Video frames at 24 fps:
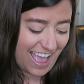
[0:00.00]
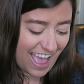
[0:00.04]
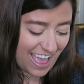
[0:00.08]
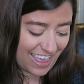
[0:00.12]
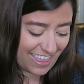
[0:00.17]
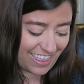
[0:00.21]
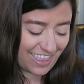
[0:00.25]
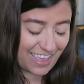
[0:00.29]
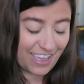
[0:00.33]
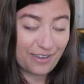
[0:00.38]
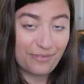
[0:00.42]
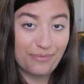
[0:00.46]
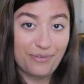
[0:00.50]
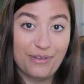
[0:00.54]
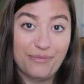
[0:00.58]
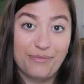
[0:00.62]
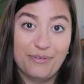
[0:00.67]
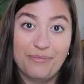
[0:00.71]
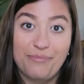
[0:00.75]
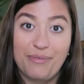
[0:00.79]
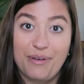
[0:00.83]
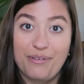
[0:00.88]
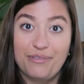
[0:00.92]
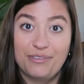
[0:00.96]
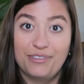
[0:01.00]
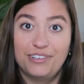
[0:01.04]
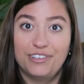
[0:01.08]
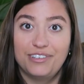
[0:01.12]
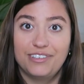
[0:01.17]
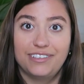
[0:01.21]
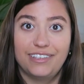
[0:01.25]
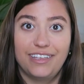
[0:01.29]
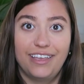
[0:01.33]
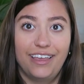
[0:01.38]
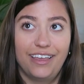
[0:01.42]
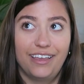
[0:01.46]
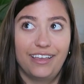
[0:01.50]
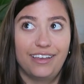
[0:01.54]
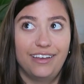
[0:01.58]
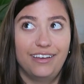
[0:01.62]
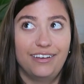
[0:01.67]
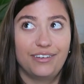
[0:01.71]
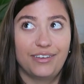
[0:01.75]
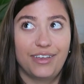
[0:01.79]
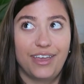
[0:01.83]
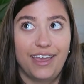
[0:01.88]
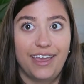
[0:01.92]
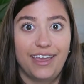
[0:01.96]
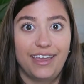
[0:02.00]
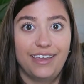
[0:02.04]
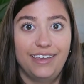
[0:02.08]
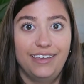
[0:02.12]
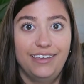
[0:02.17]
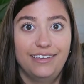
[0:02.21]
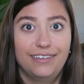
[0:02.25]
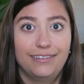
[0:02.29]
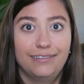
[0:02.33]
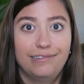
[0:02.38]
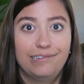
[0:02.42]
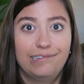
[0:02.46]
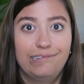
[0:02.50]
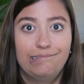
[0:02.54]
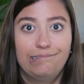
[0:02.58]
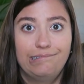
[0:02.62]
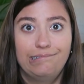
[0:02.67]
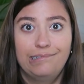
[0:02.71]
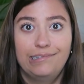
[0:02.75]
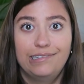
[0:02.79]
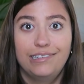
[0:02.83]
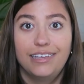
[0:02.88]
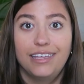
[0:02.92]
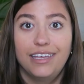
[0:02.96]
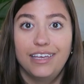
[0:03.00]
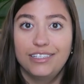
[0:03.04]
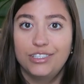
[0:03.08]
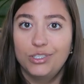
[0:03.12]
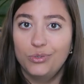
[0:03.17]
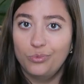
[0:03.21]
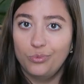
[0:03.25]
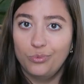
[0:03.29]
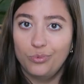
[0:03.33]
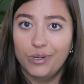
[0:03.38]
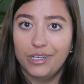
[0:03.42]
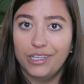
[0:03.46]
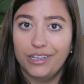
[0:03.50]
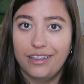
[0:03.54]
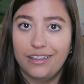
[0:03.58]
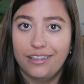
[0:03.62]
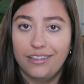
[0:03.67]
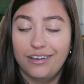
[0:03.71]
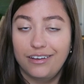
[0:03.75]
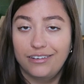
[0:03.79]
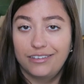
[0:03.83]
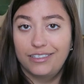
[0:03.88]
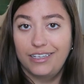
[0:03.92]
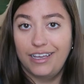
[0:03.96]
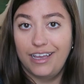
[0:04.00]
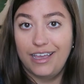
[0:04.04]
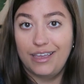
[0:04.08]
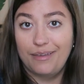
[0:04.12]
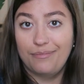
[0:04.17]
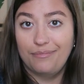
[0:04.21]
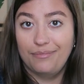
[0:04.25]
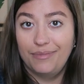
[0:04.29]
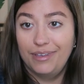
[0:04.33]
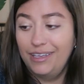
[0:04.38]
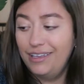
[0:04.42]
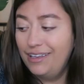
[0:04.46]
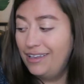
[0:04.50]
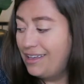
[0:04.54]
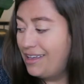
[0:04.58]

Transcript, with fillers: I think we were both just like, okay, that's a really long time.